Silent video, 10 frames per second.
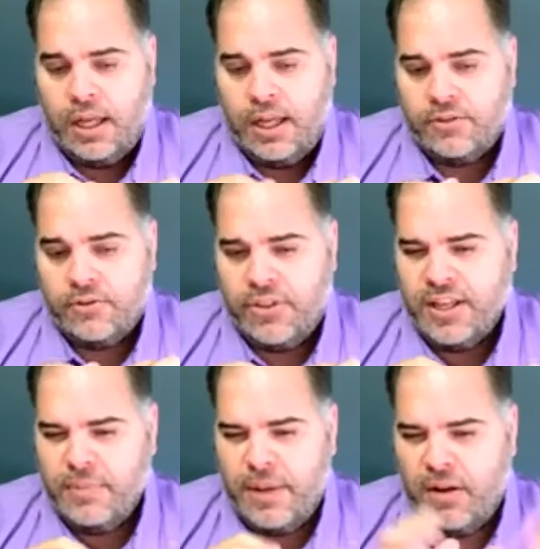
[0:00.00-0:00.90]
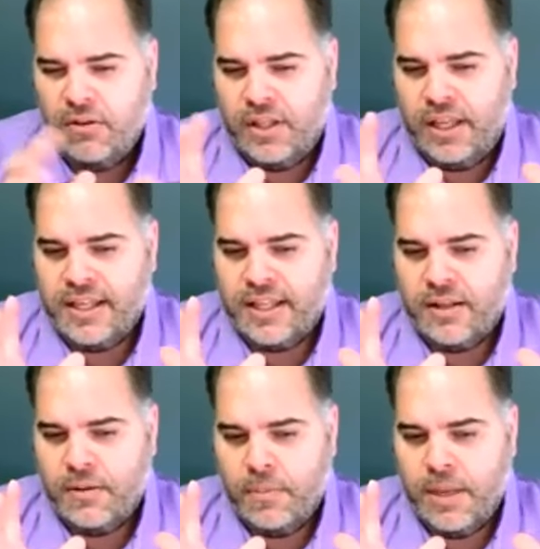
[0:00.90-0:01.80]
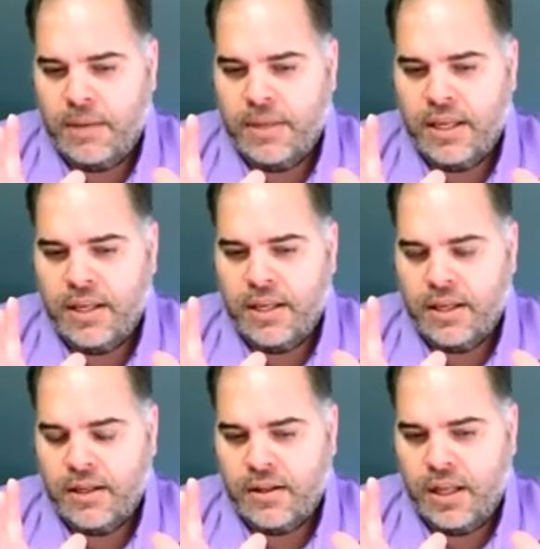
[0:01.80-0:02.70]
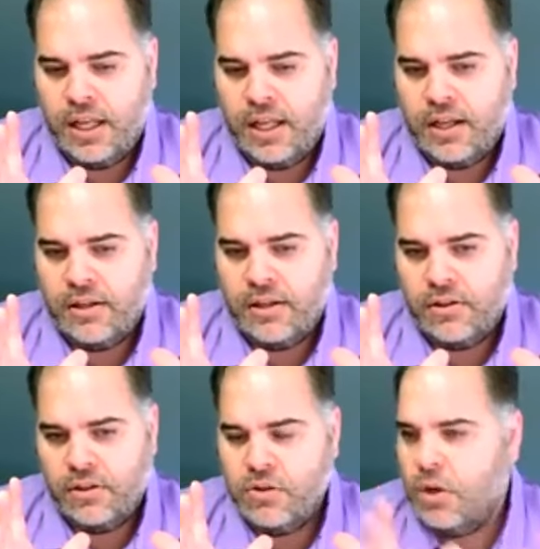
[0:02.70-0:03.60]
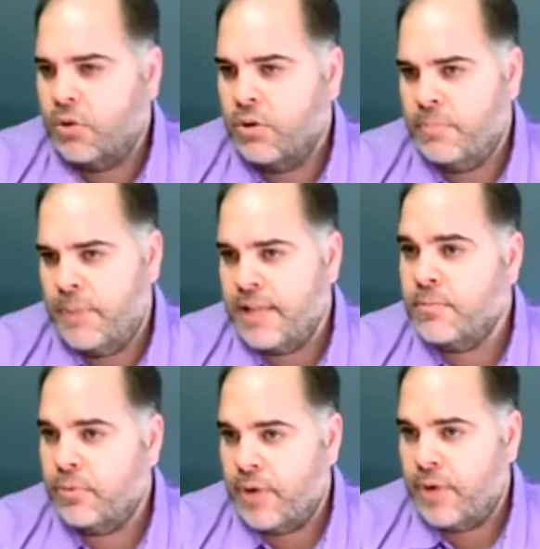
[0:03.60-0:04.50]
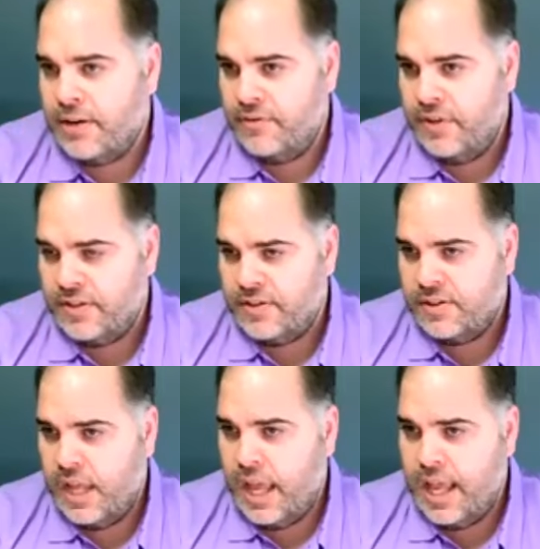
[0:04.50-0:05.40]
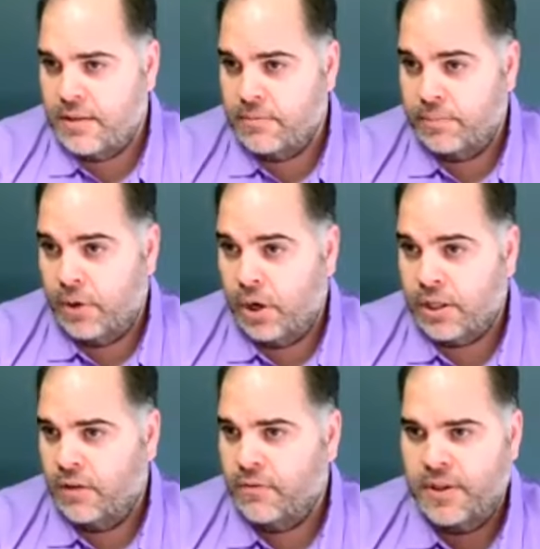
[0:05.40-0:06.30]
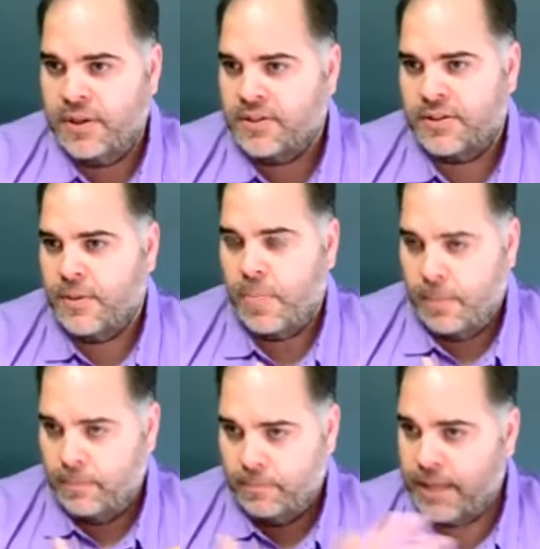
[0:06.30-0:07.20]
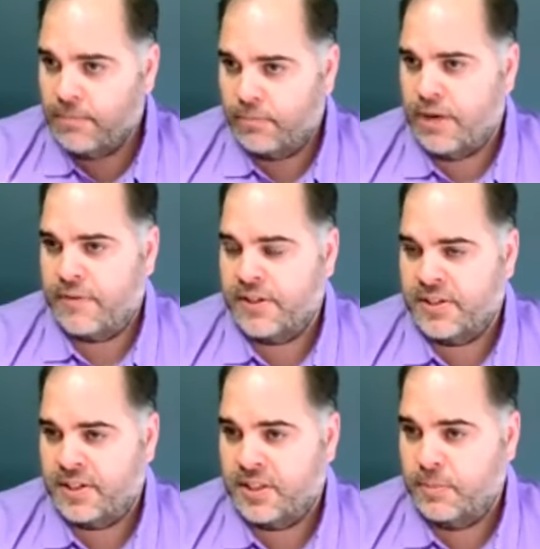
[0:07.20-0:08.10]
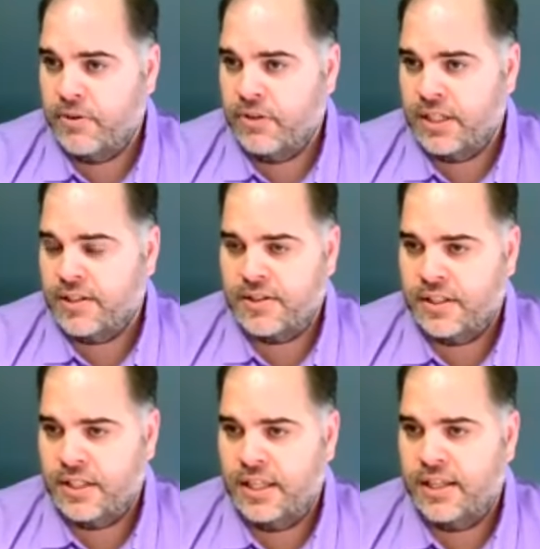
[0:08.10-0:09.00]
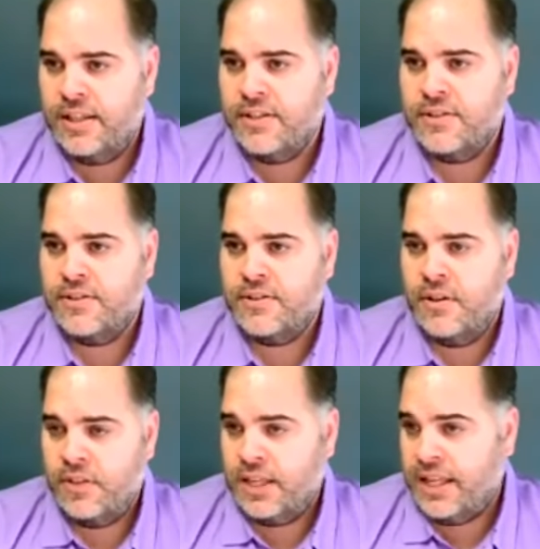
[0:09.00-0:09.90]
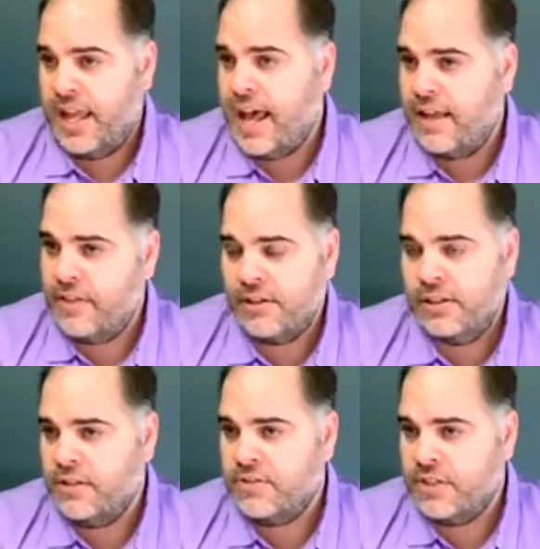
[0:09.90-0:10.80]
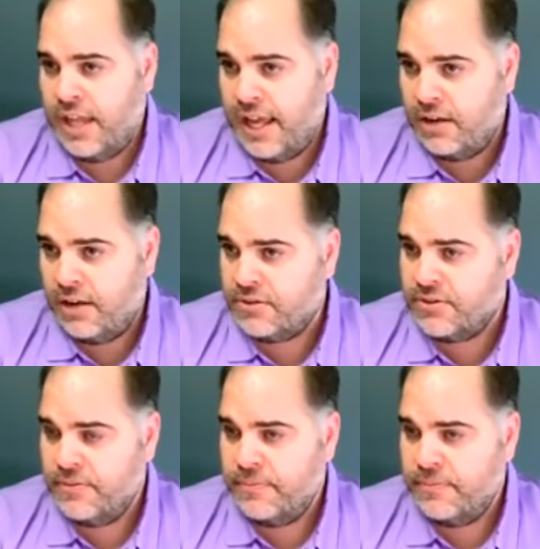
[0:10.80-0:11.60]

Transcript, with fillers: So think about, like, maybe you go to a bed and breakfast, and part of this bed and breakfast experience is the cat that lives in the house.